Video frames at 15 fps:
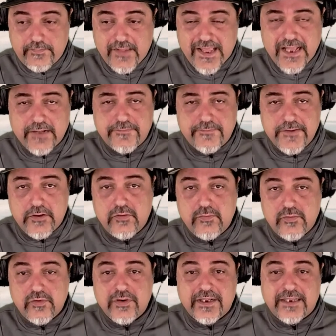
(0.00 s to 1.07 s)
it felt
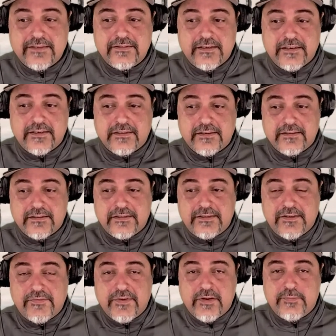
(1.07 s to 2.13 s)
more like the
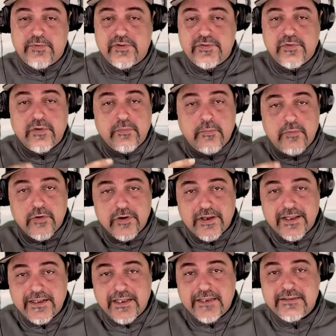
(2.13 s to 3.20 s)
developers were more
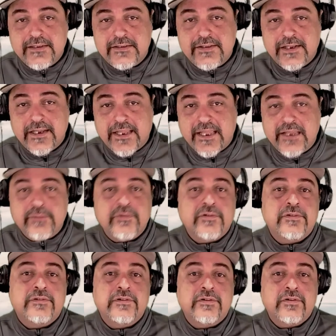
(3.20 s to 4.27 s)
connected to the
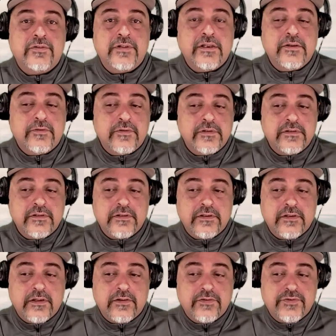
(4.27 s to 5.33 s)
gamers. You know, they were
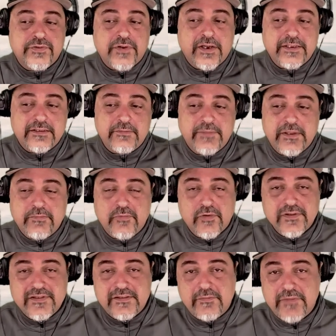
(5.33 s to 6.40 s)
trying to be more
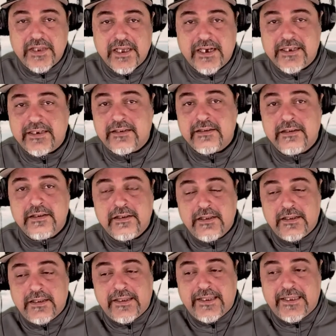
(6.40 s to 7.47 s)
symbiotic
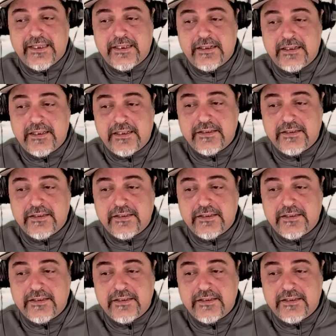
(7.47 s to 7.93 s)
in in